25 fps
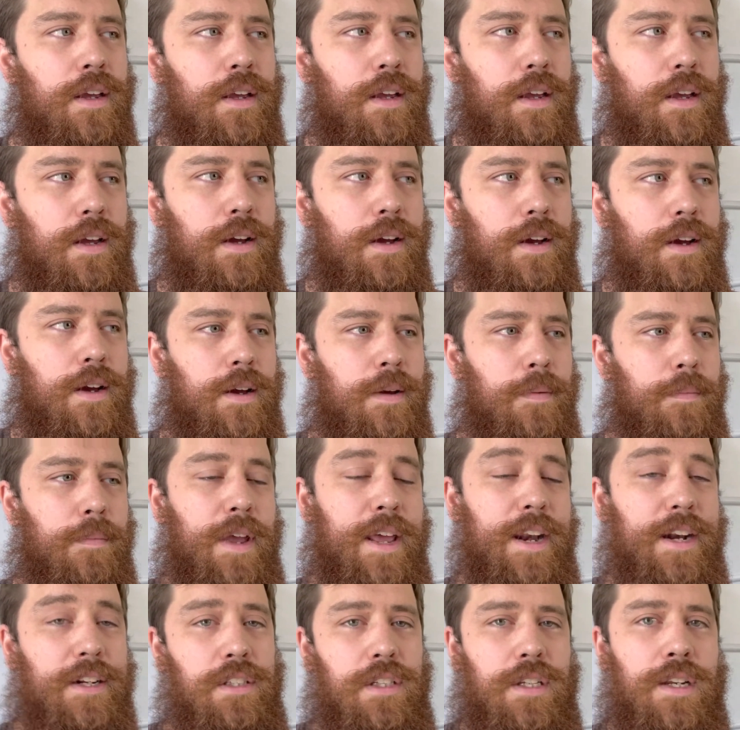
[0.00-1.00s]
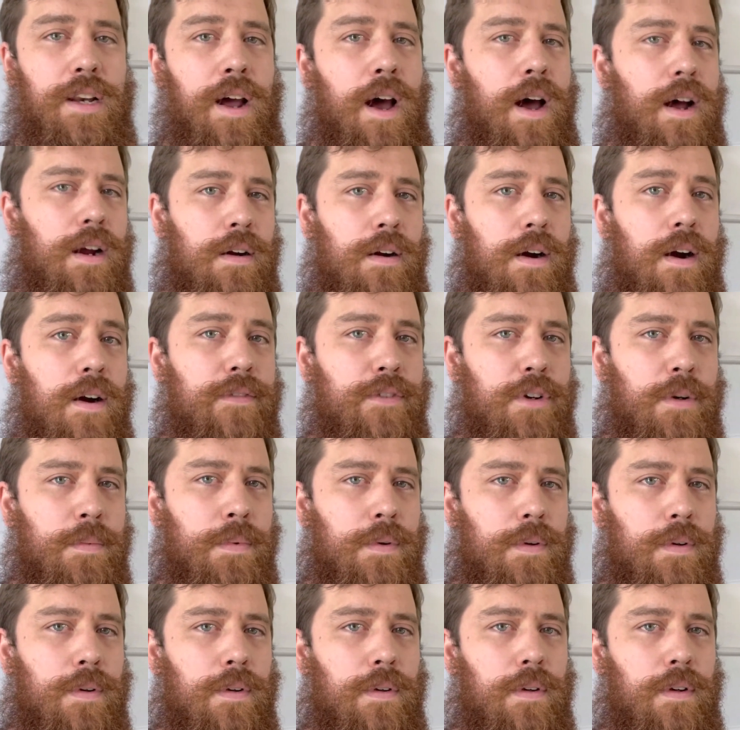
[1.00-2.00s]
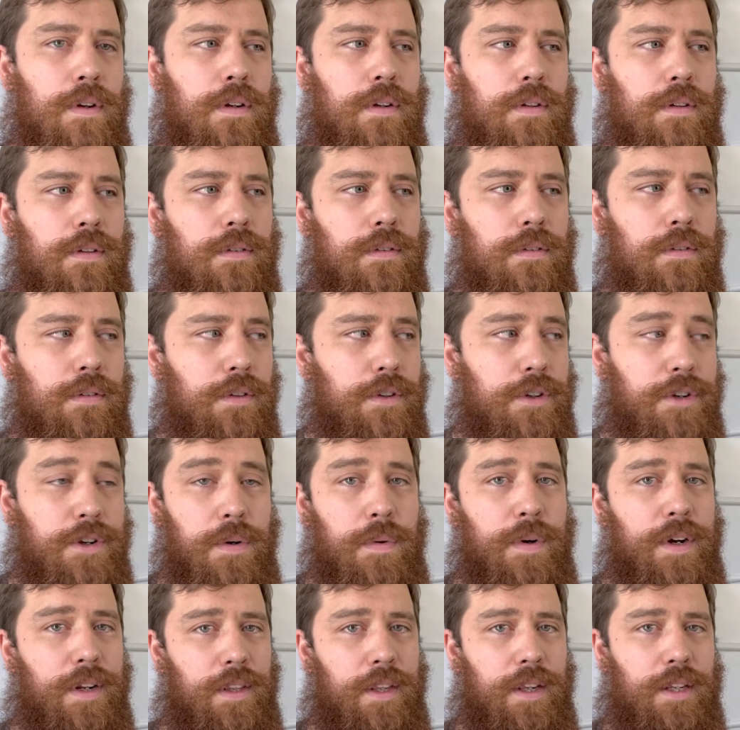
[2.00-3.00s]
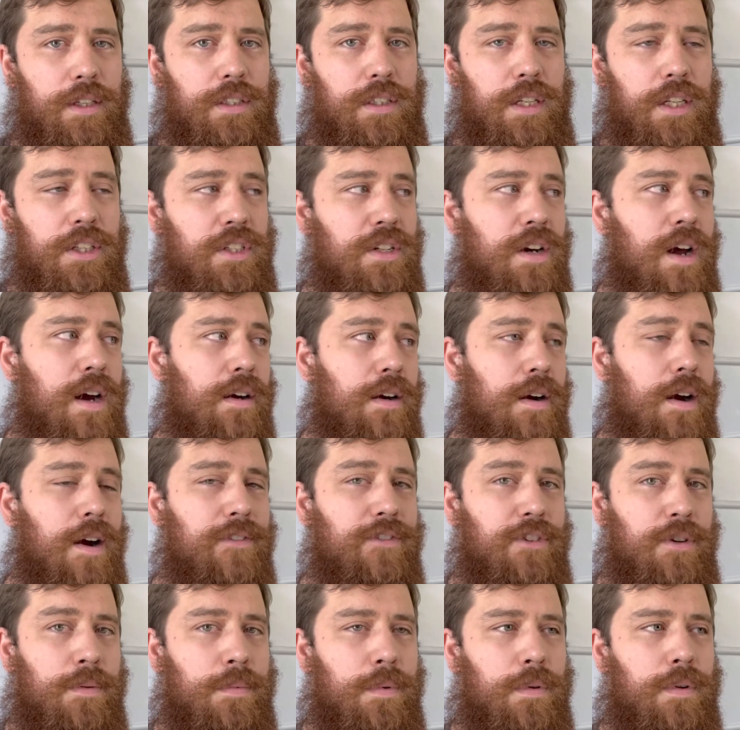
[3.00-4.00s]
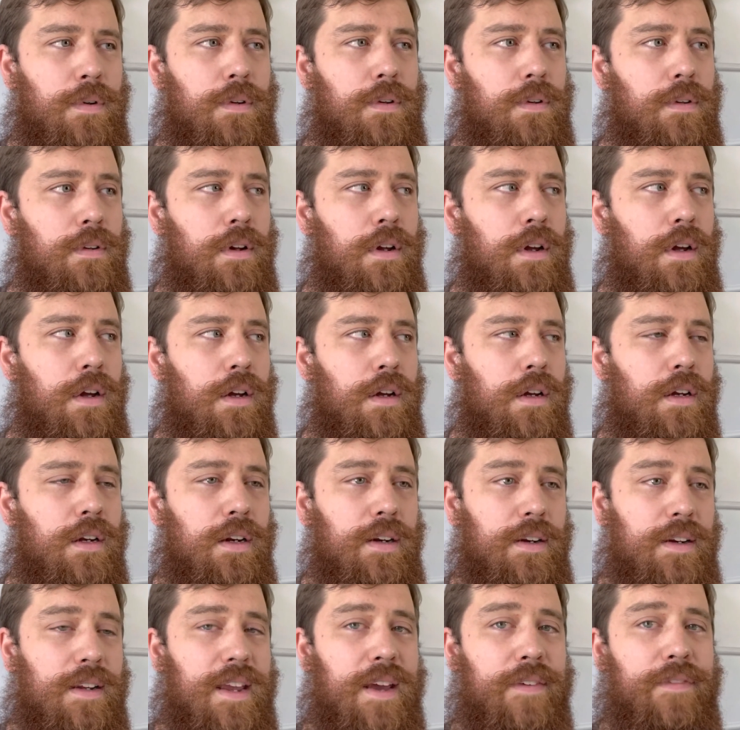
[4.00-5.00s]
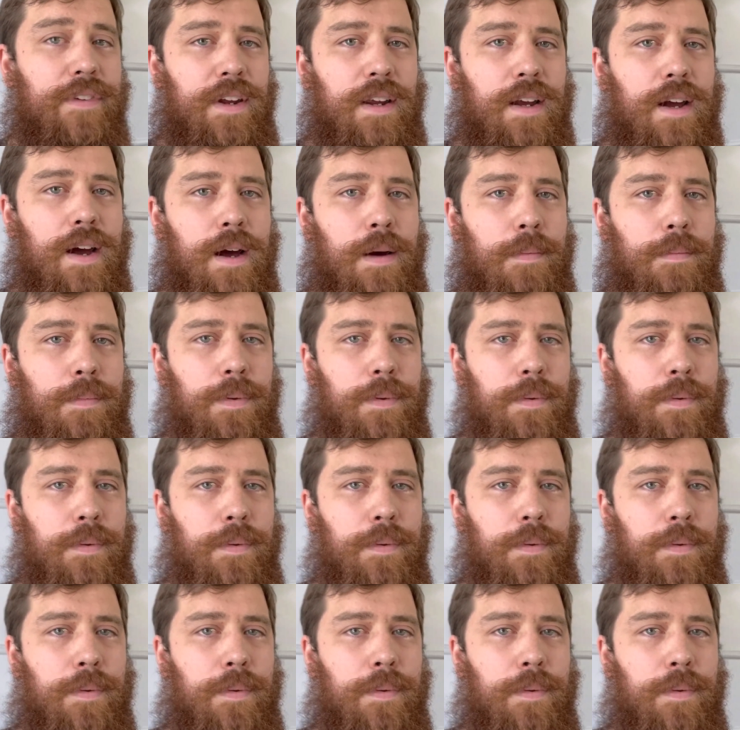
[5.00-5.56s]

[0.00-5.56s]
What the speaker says: And it's not comfortable doing this. It's not comfortable giving up